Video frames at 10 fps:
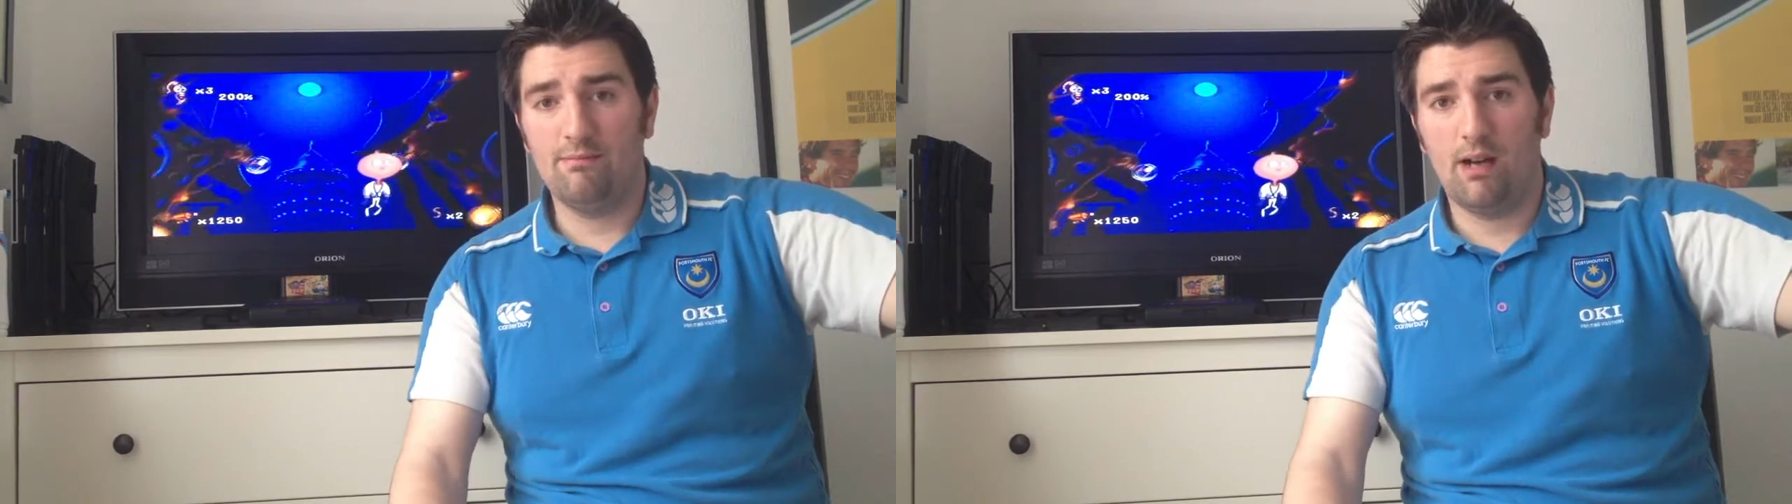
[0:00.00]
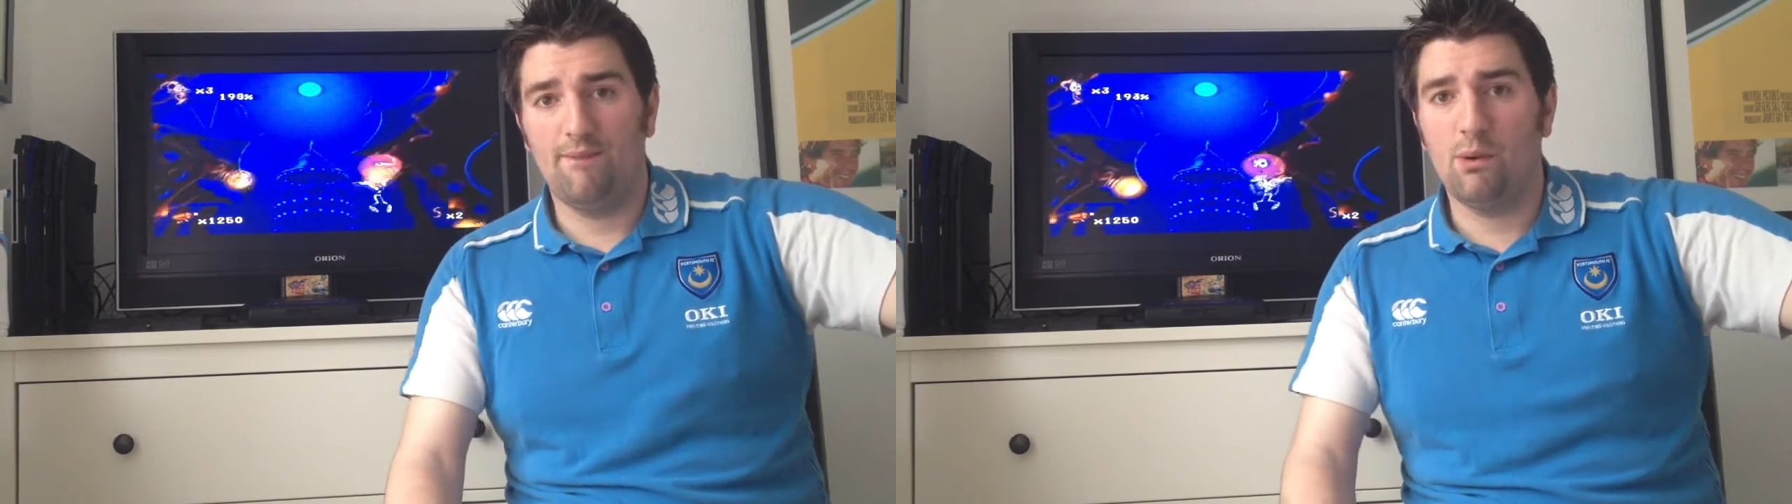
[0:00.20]

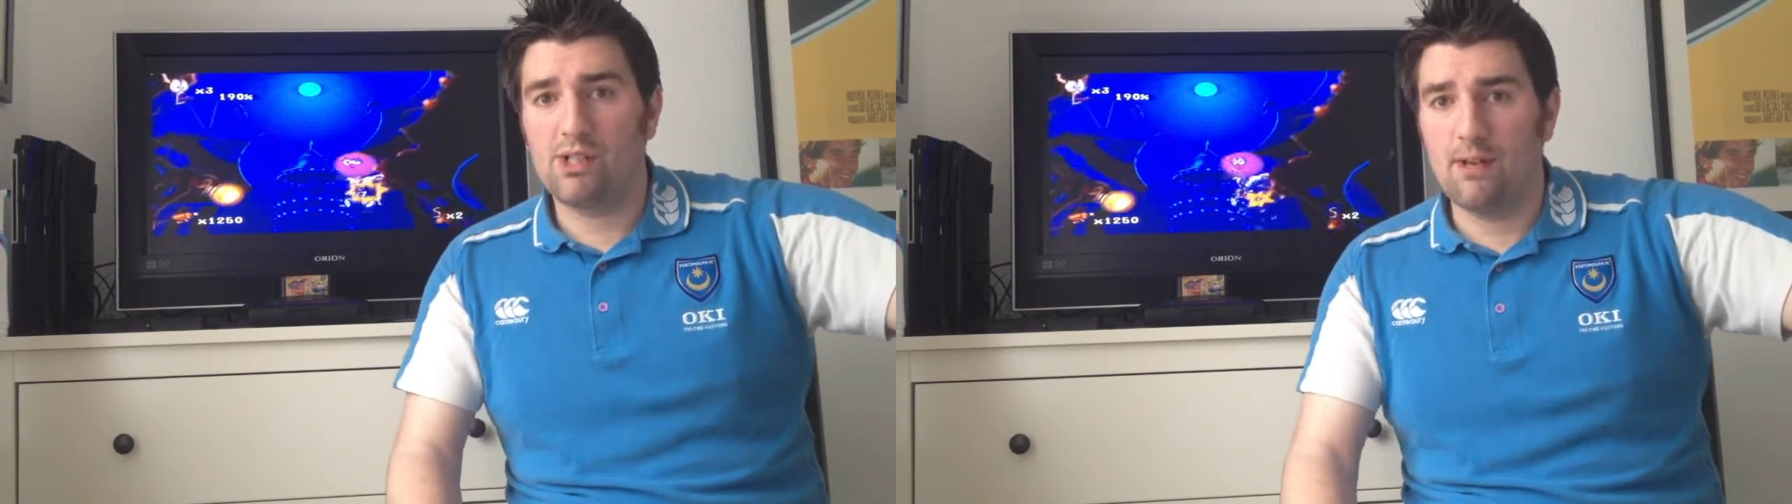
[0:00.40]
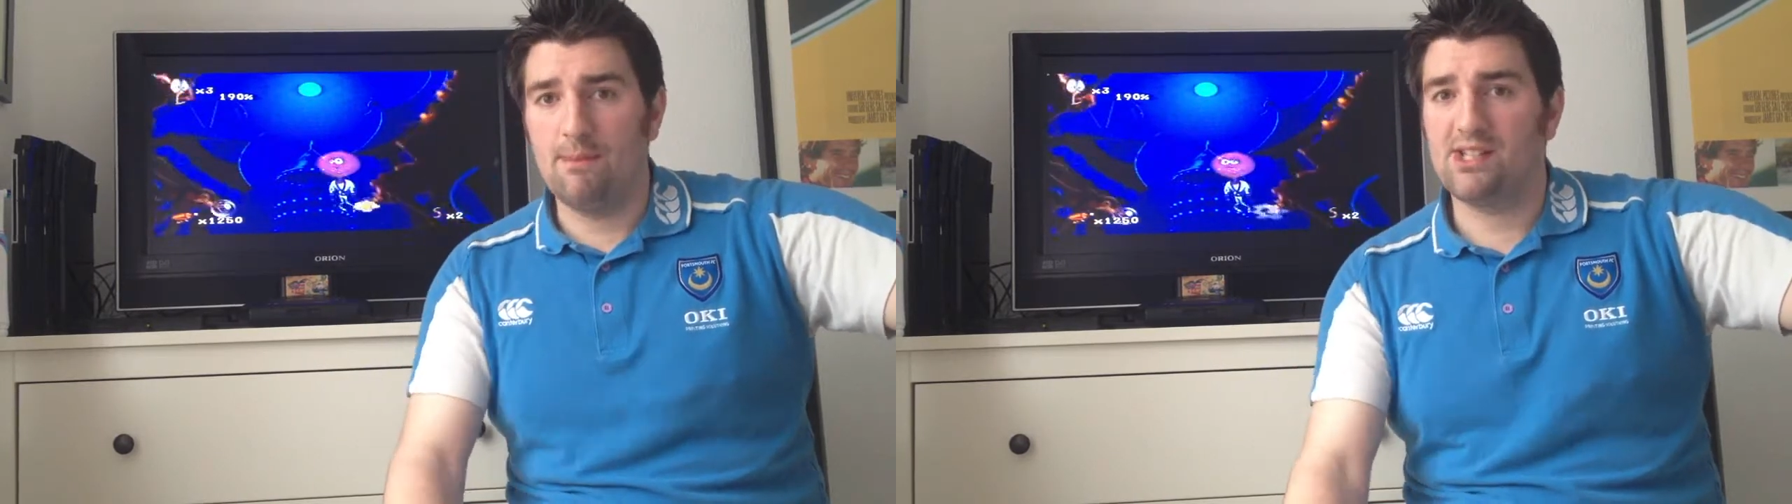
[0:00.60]

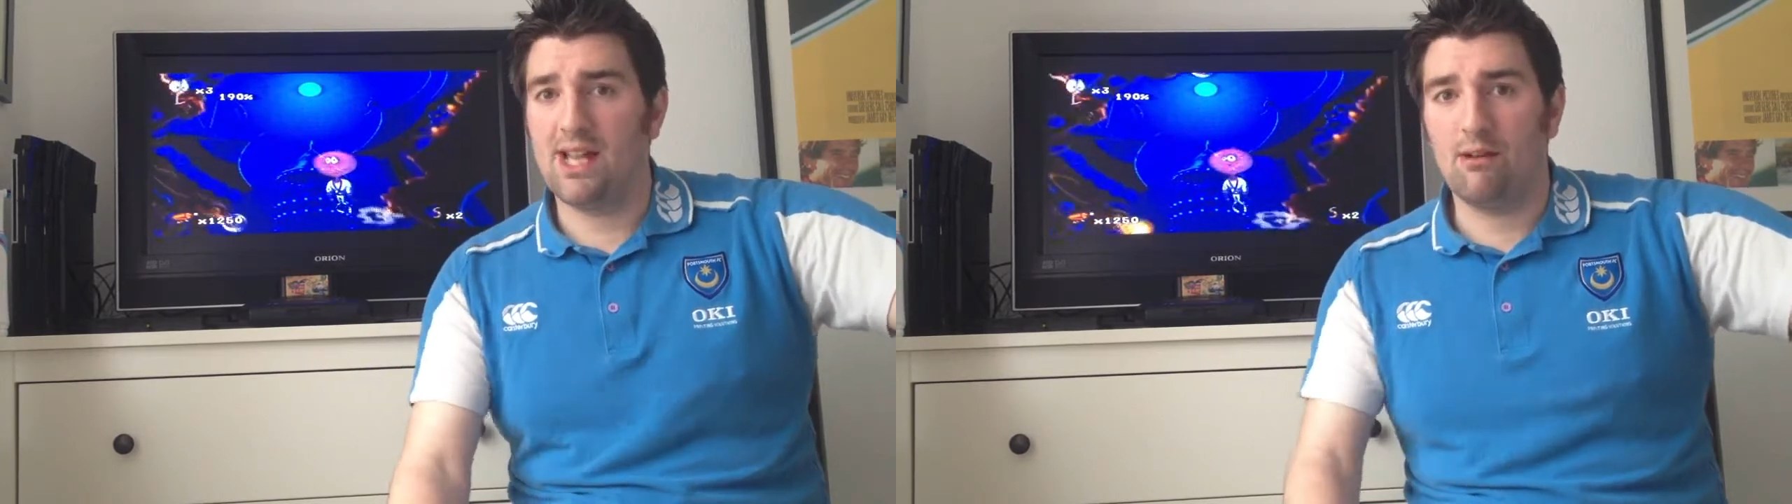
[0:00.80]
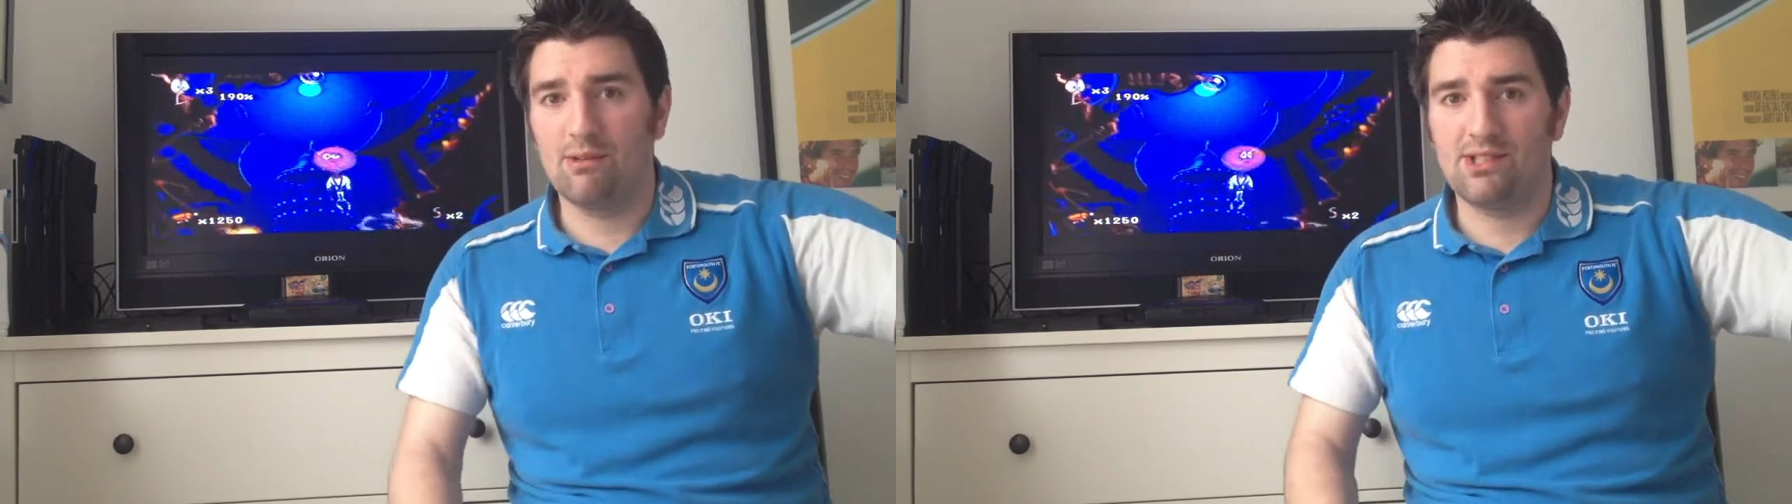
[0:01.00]
Unfortunately missed
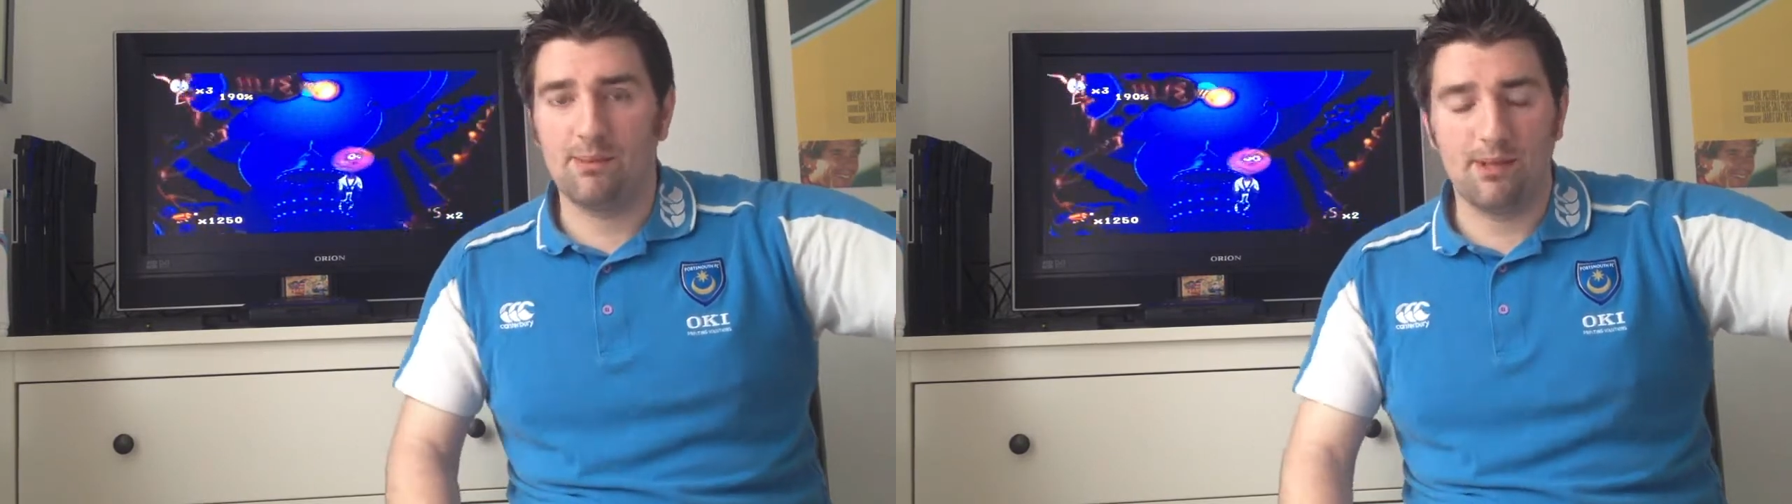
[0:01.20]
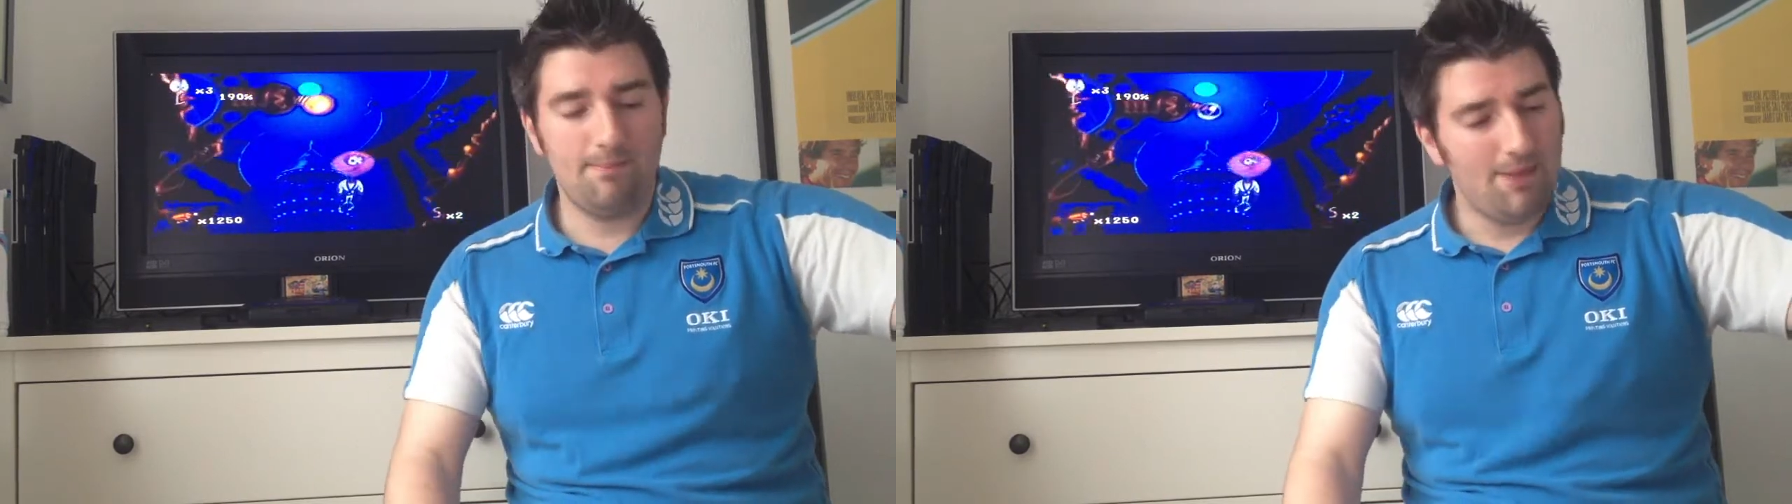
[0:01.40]
out on
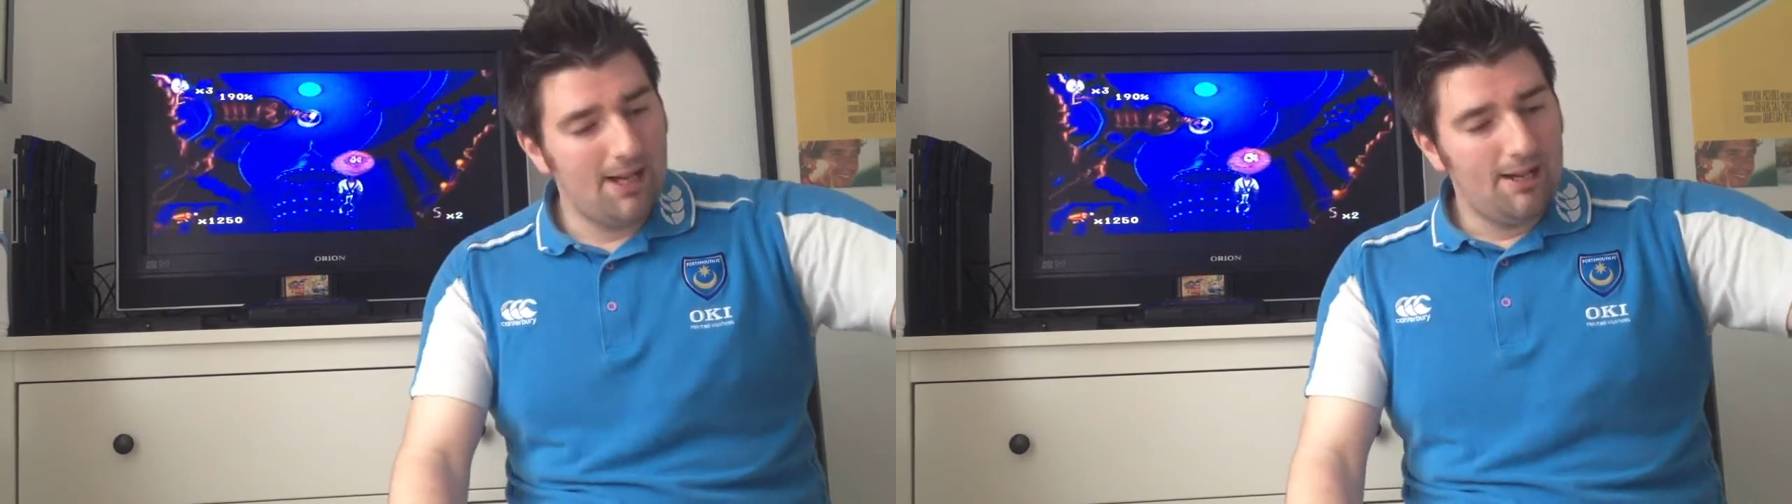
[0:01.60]
some of them,